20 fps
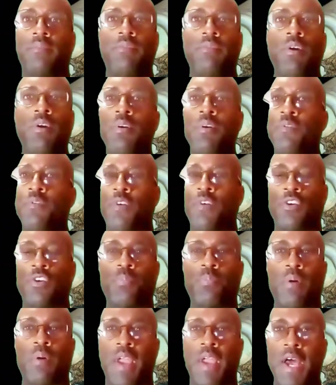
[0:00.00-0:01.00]
universe,
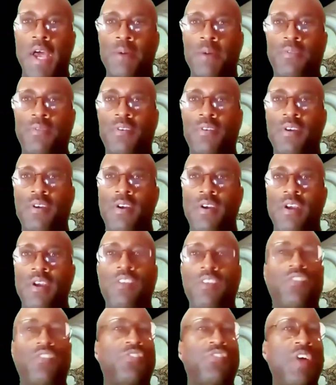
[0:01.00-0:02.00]

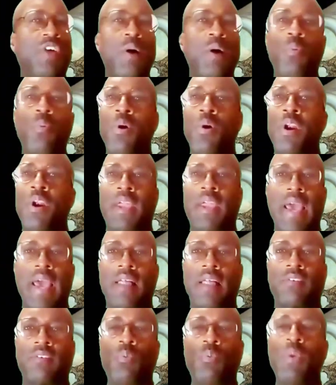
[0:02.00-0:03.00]
perhaps. Somewhere in our galaxy,